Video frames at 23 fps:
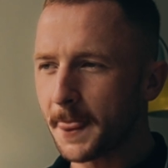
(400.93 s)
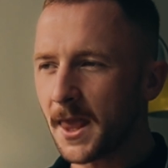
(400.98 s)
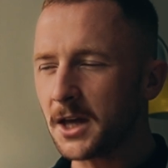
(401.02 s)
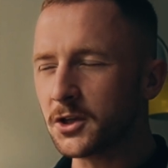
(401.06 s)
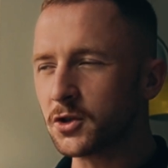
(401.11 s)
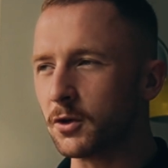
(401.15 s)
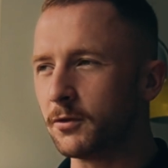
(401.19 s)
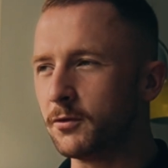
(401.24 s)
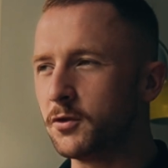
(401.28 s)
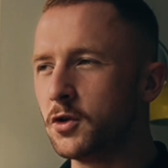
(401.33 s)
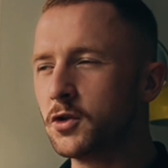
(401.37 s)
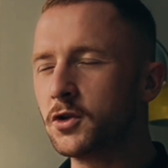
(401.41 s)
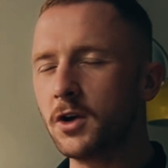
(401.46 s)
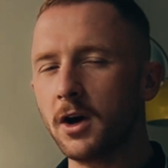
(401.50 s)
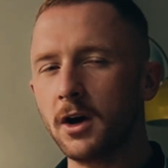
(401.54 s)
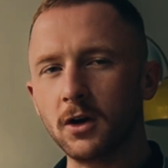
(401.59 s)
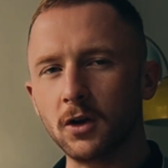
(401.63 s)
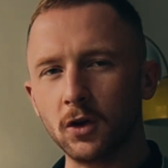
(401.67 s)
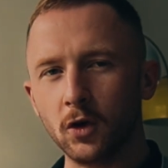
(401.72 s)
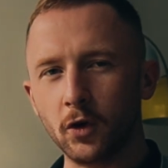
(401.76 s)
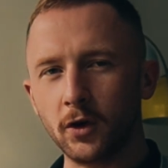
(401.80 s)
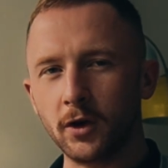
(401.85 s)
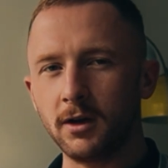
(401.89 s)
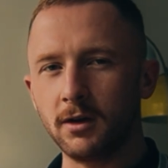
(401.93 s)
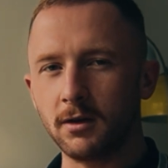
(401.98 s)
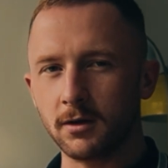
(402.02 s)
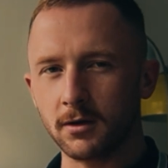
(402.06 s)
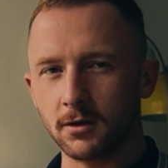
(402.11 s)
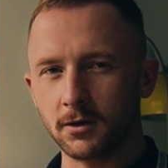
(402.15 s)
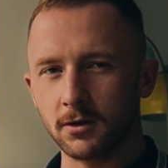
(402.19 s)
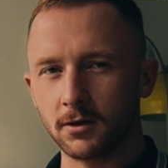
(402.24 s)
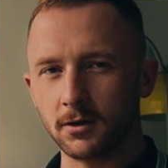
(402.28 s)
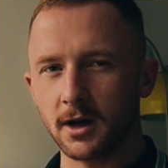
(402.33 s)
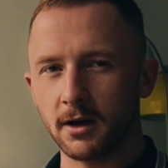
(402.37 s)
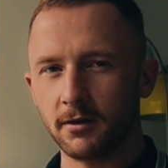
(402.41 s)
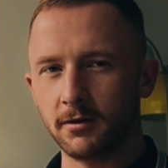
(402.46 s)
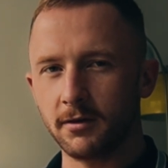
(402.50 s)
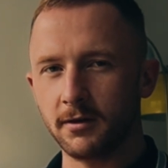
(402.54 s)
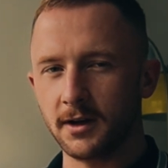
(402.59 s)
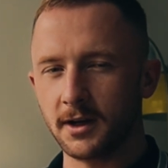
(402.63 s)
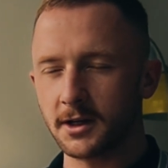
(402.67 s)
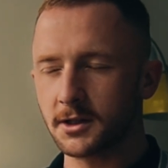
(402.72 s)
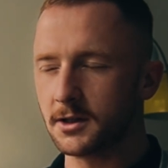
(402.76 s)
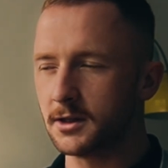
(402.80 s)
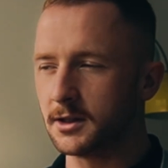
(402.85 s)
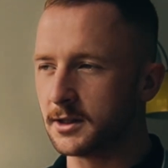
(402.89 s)
So if you start looking at yourself,
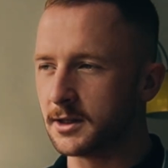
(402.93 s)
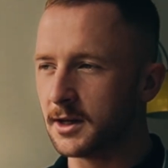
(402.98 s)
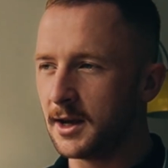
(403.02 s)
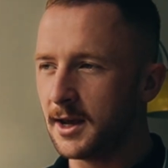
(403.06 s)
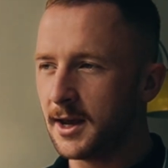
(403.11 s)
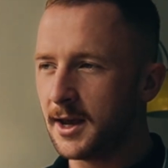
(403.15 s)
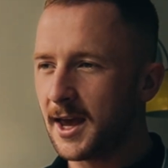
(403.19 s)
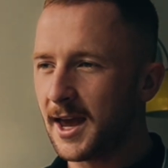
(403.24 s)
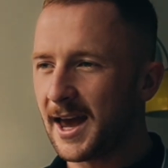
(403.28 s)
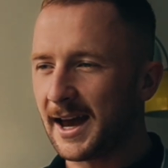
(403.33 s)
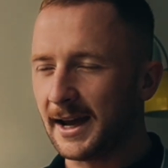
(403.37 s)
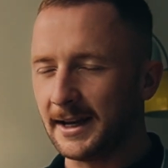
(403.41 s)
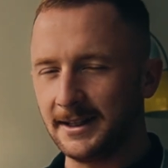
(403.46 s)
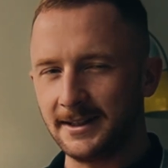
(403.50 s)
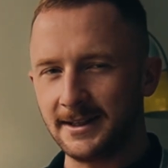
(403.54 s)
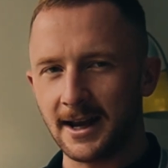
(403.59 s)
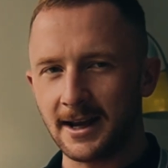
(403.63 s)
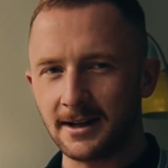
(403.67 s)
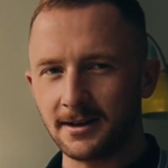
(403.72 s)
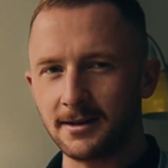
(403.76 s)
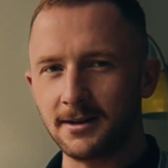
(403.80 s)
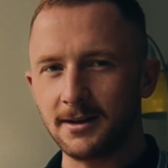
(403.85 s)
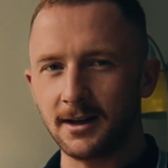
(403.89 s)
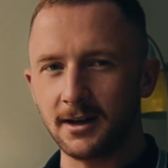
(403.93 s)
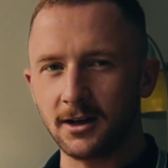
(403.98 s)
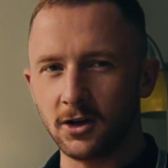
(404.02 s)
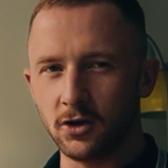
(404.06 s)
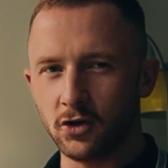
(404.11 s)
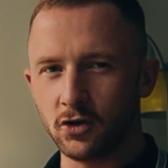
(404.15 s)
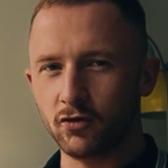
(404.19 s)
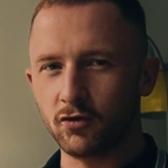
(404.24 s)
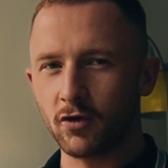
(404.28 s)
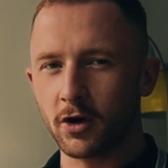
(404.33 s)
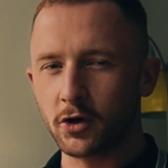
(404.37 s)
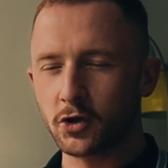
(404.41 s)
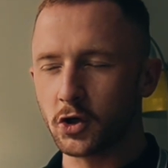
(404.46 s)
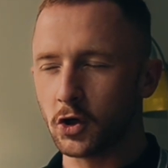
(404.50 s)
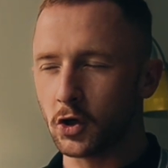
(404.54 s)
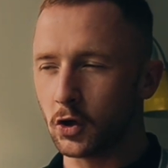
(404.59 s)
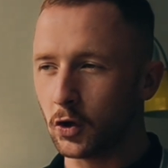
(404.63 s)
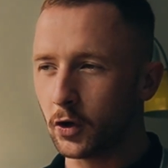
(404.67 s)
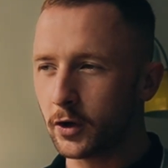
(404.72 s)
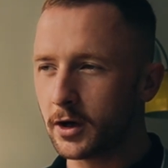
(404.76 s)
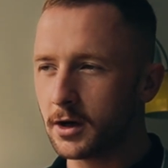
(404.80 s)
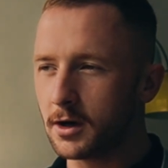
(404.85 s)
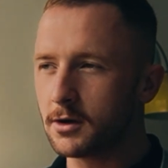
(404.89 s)
and this is identity
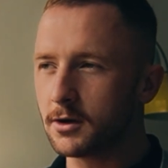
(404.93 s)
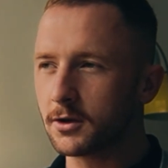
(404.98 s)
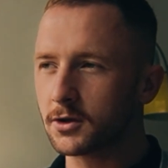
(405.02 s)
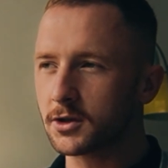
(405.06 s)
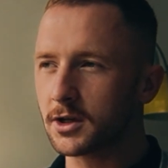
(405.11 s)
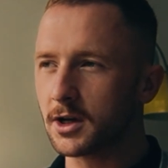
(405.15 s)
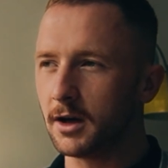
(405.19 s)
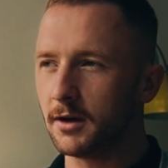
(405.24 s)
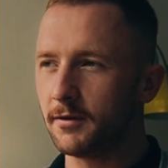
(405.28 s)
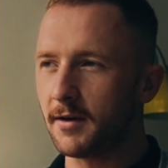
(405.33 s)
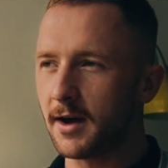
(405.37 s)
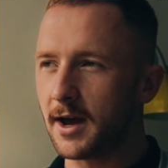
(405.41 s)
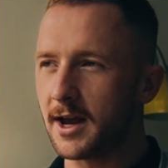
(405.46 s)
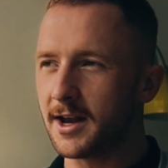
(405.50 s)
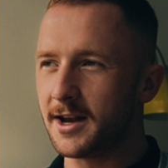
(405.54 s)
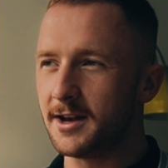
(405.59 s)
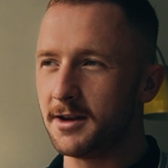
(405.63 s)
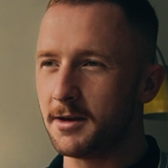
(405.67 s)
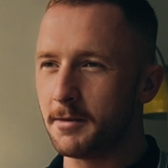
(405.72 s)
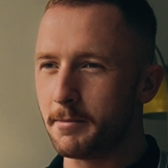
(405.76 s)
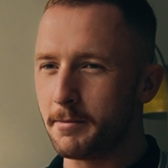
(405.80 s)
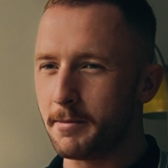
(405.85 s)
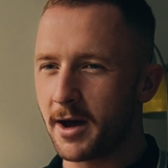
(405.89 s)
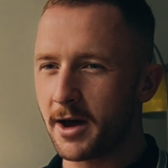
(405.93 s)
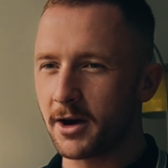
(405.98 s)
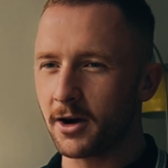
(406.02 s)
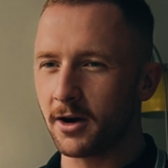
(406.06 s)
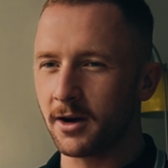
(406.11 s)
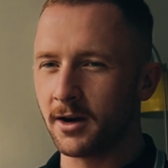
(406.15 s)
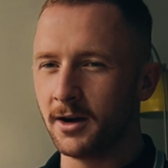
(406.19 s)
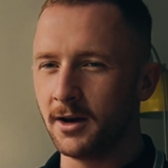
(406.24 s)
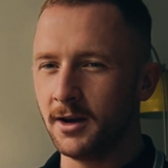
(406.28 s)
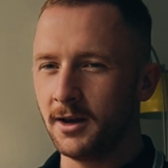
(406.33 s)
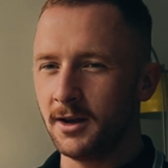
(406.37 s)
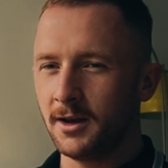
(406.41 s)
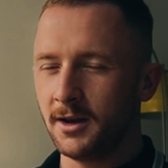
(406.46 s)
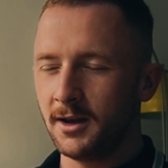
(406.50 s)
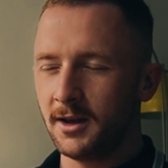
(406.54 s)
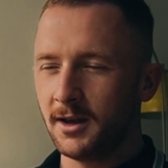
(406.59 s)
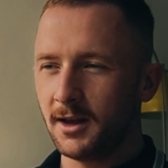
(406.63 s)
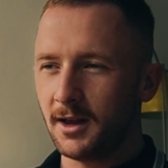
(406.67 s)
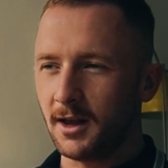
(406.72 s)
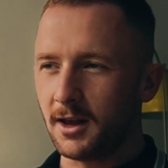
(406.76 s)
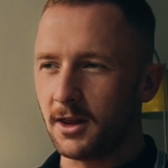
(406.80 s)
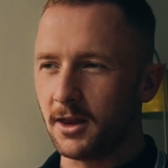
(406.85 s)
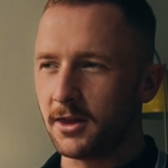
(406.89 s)
construction, looking at yourself in the mirror
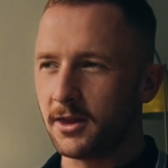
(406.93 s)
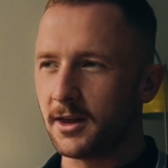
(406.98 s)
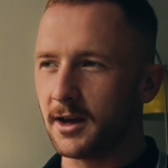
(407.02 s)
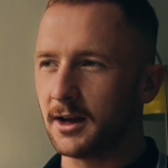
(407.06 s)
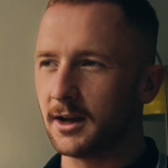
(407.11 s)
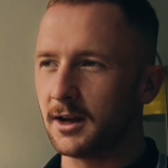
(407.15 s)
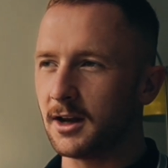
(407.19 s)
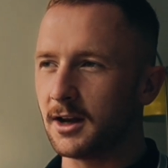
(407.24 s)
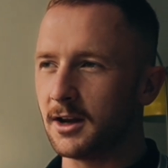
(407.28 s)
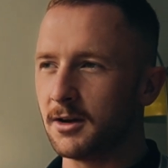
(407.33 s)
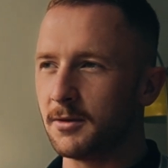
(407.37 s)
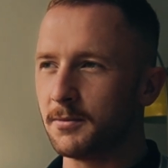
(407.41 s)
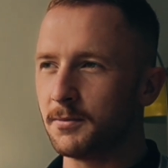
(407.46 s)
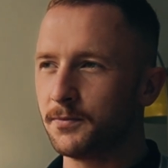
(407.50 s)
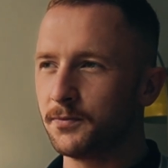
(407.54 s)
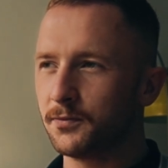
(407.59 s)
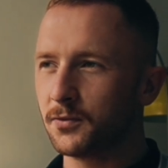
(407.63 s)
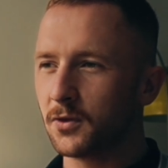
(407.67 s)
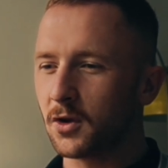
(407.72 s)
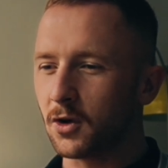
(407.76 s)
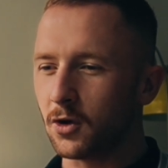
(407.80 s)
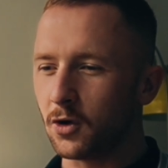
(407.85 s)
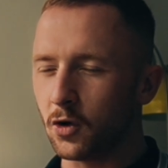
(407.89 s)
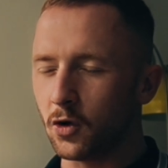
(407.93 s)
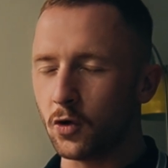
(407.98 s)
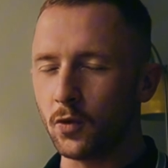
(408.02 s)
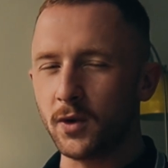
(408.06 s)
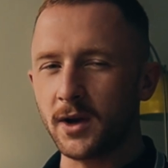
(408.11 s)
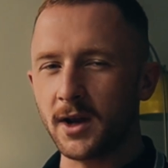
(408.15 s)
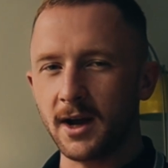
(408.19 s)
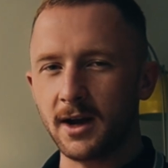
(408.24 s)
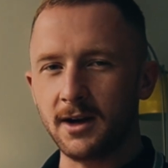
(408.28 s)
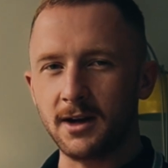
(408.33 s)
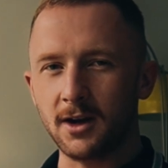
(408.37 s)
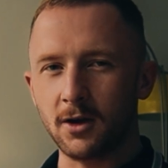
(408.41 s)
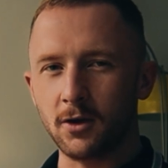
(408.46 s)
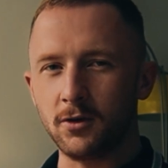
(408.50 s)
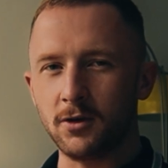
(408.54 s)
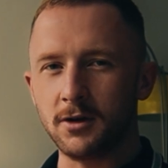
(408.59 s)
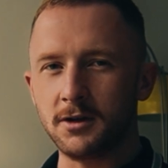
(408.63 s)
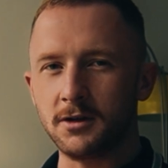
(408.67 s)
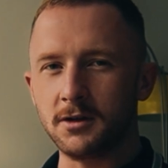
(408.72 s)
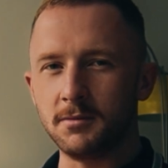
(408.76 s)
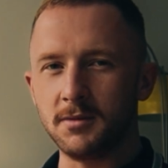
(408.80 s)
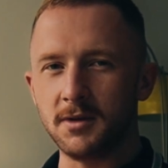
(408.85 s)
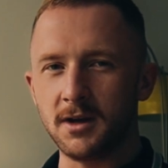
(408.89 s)
and thinking, who would I now
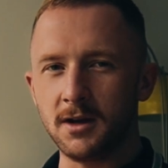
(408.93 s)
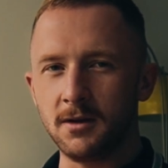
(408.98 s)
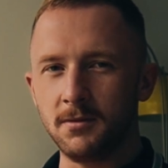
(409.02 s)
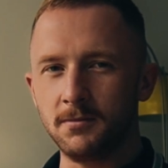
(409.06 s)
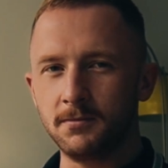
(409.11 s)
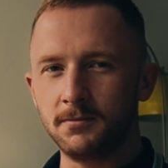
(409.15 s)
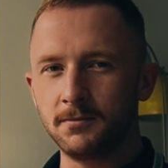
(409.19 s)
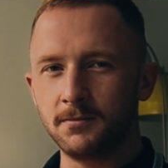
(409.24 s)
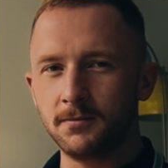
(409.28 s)
need to be?